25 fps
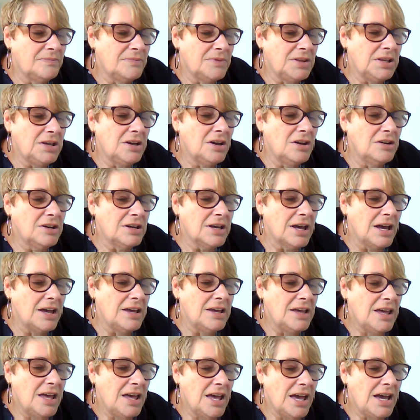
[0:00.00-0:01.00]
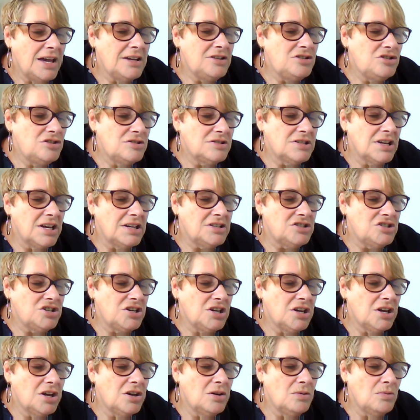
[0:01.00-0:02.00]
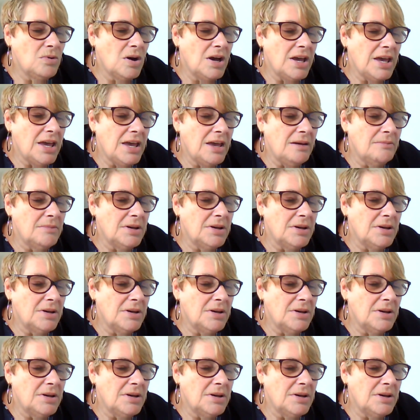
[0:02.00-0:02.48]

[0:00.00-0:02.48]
Yeah, okay. As you say, check who I am,